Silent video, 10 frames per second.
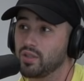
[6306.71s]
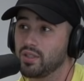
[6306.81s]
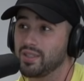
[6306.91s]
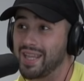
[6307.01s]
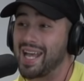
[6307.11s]

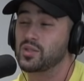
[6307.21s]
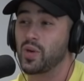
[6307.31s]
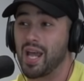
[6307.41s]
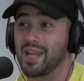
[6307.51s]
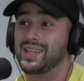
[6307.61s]
Right. That's
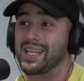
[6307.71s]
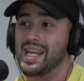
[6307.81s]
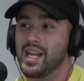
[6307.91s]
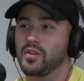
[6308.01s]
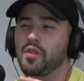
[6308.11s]
when I like
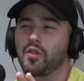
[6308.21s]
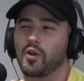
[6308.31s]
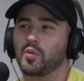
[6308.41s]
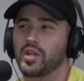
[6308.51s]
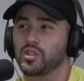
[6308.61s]
the
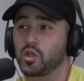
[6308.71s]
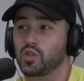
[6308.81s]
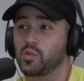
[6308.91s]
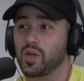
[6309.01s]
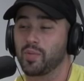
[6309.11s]
third one is
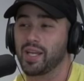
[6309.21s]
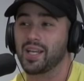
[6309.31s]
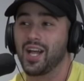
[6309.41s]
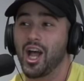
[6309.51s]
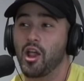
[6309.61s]
usually when I'm like,
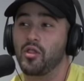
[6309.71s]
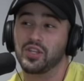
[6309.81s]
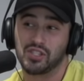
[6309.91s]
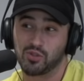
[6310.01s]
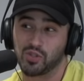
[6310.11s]

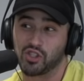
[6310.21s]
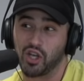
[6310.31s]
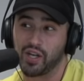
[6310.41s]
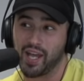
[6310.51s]
this is what's gonna